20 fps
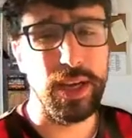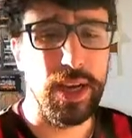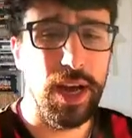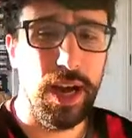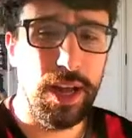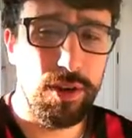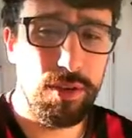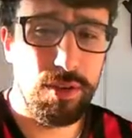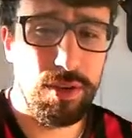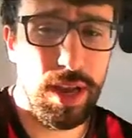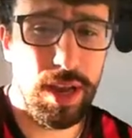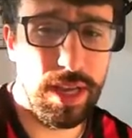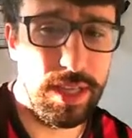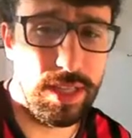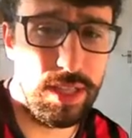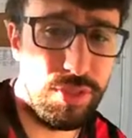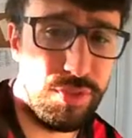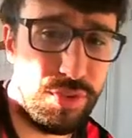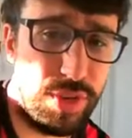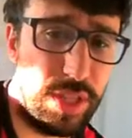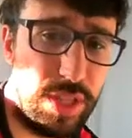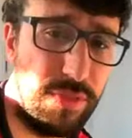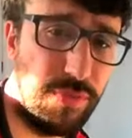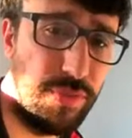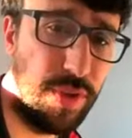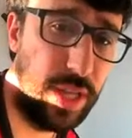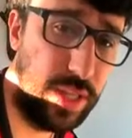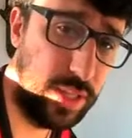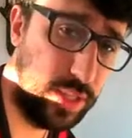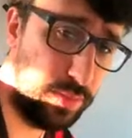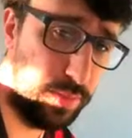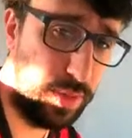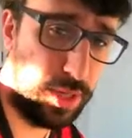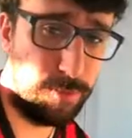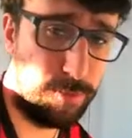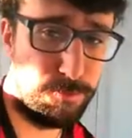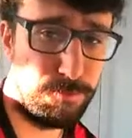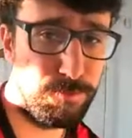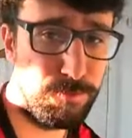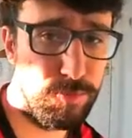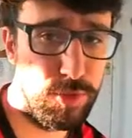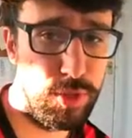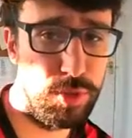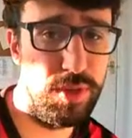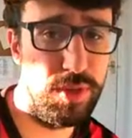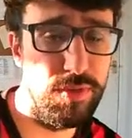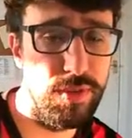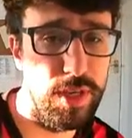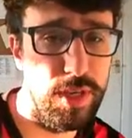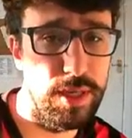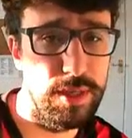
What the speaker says: I don't like the three defense, man. To be fair,